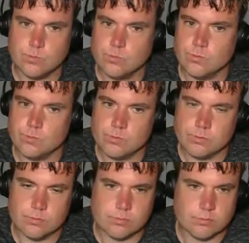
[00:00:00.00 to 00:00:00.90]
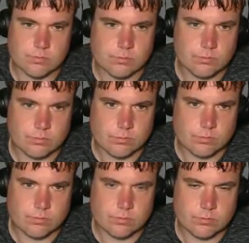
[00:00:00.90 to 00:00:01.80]

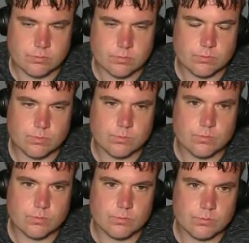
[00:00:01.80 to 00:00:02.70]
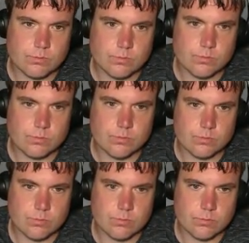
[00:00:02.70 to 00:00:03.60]

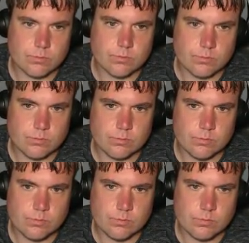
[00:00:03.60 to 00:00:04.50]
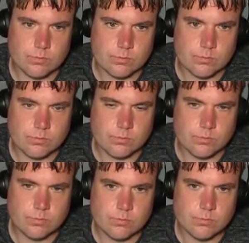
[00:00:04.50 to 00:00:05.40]

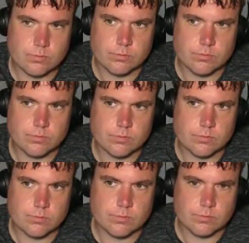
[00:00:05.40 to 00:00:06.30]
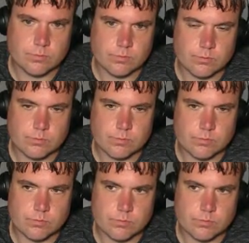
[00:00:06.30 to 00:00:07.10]
No words are spoken by the person on screen.